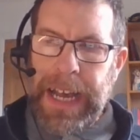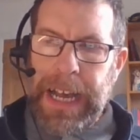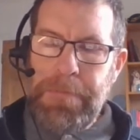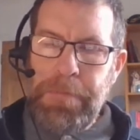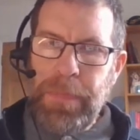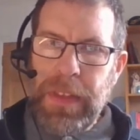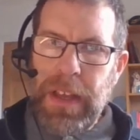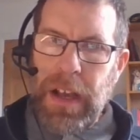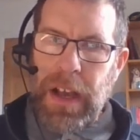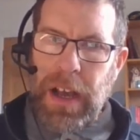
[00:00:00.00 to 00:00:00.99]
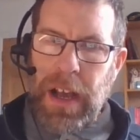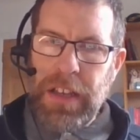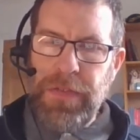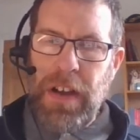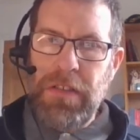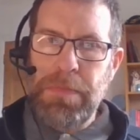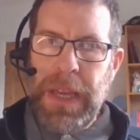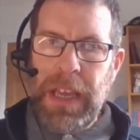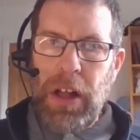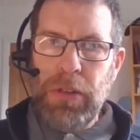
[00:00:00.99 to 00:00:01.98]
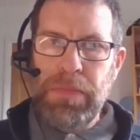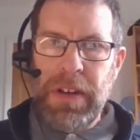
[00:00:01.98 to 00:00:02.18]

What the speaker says: As far as being cold